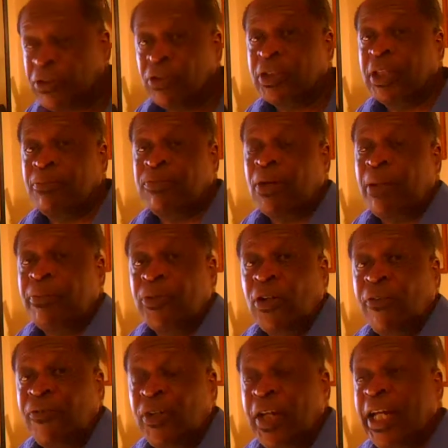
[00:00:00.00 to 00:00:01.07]
I took that property
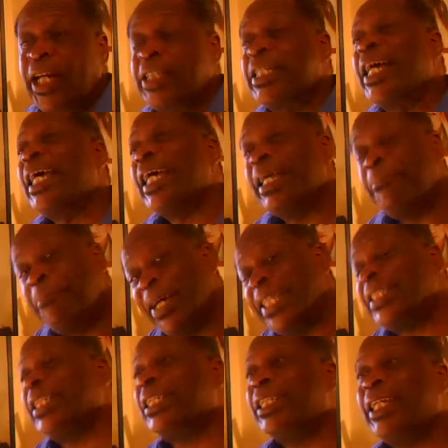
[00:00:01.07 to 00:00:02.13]
off their hands. It
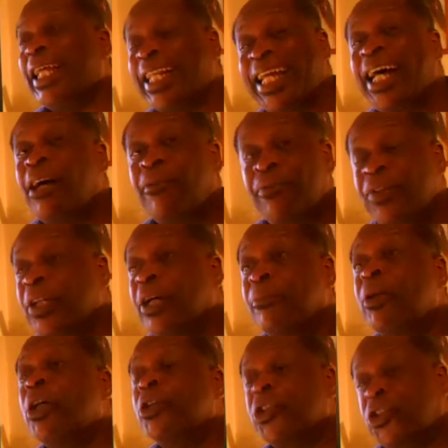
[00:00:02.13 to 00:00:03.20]
basically allowed
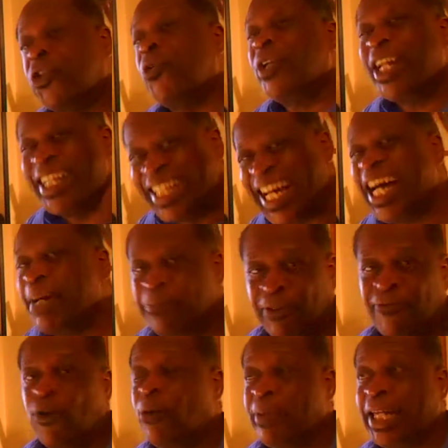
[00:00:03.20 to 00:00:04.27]
them to turn a
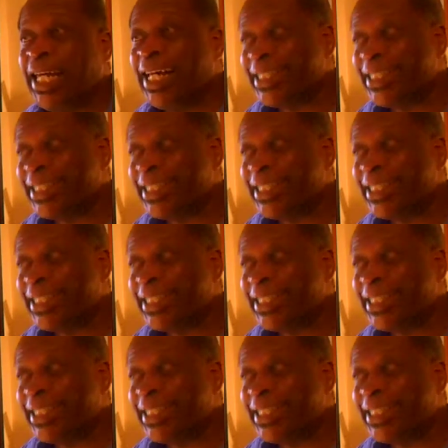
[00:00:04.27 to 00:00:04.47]
non-performing